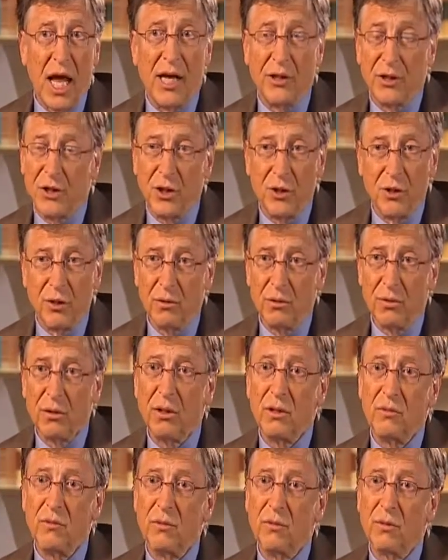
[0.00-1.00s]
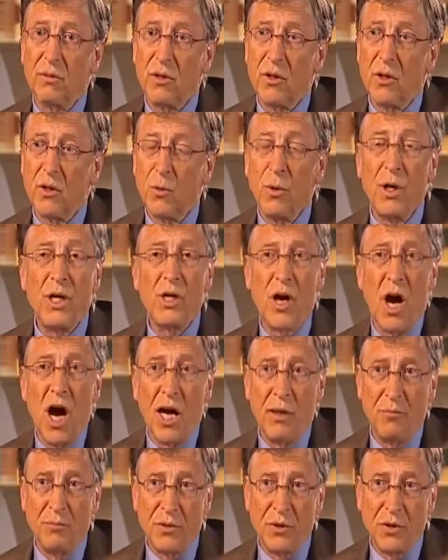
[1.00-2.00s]
last year. There were 3
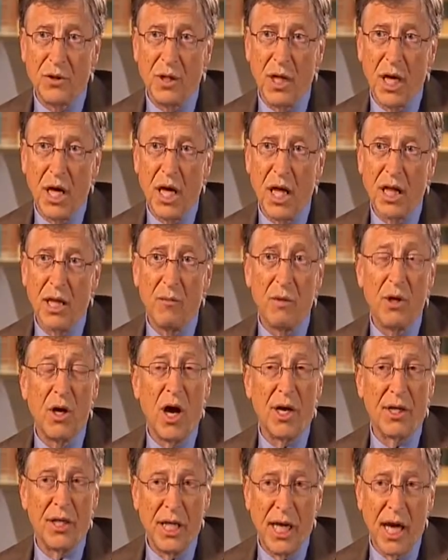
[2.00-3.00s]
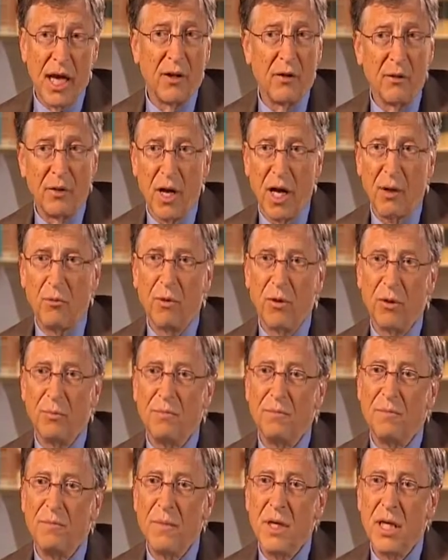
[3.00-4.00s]
times that we got together, and I
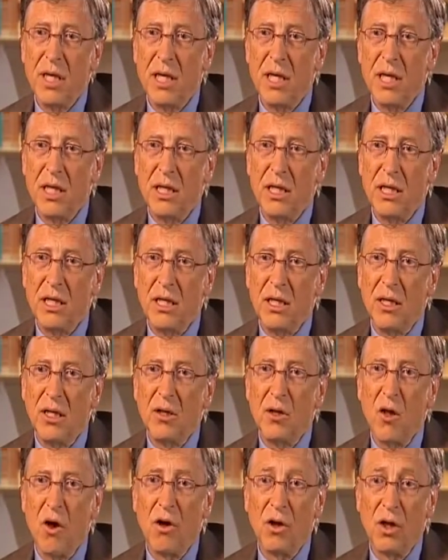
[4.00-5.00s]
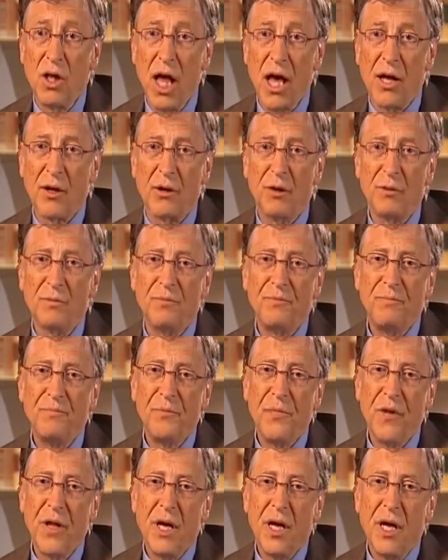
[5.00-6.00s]
wrote him a long letter.
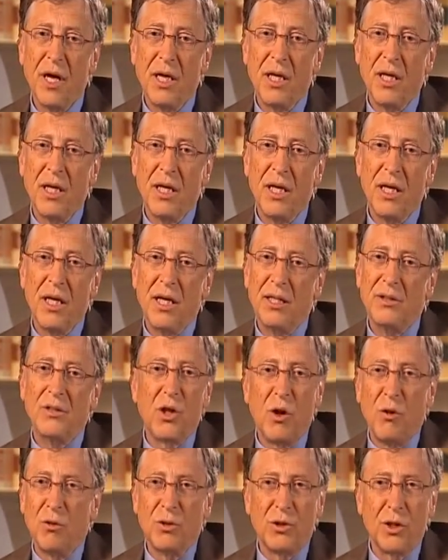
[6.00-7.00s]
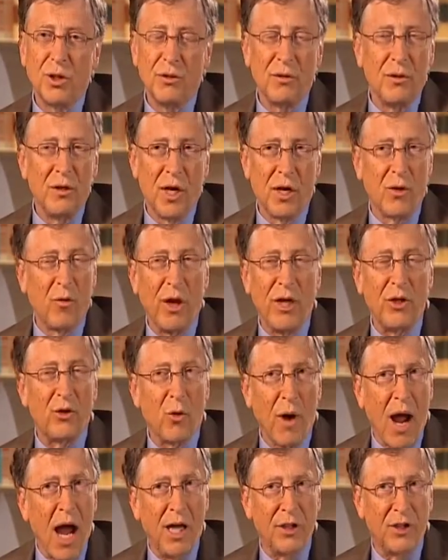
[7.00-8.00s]
And so it was a
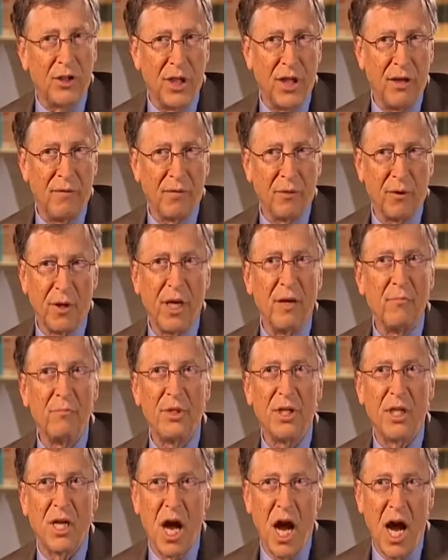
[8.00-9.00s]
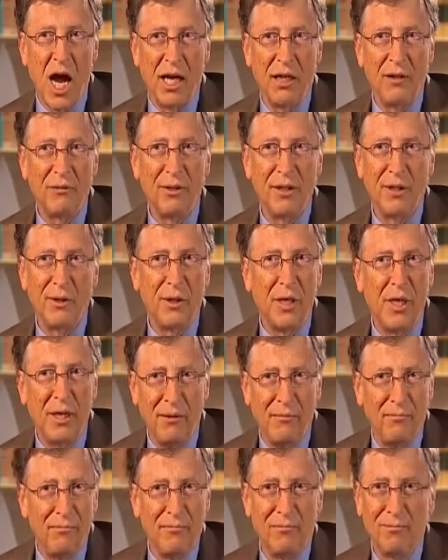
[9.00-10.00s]
great tragedy for him to die. You know,
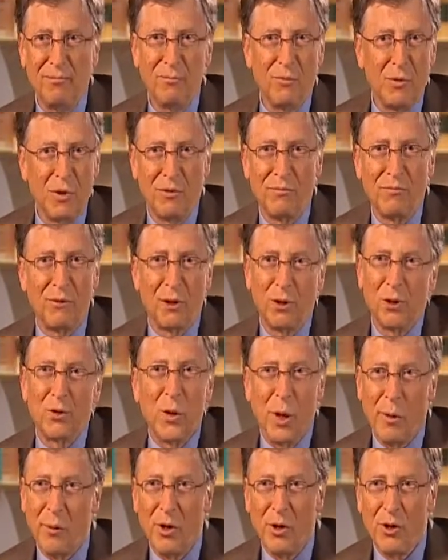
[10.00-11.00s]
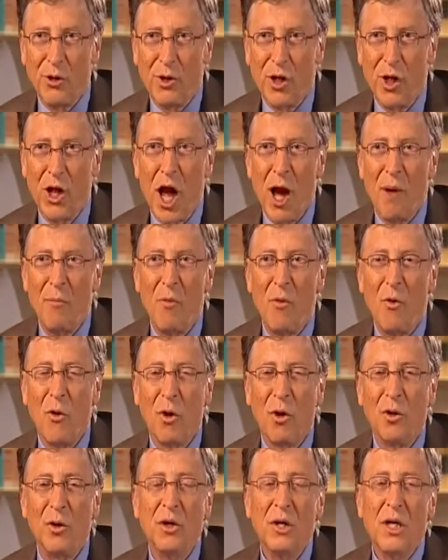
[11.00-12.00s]
he would have contributed a lot
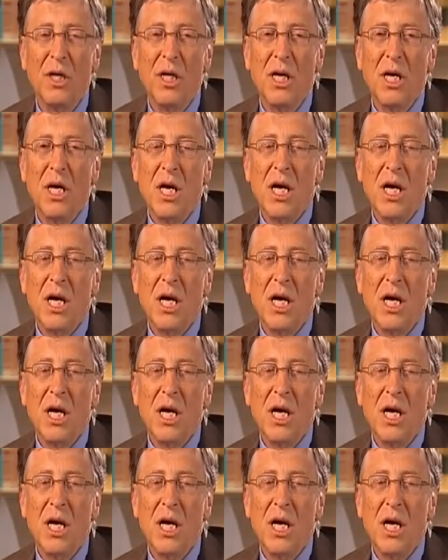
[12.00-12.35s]
more.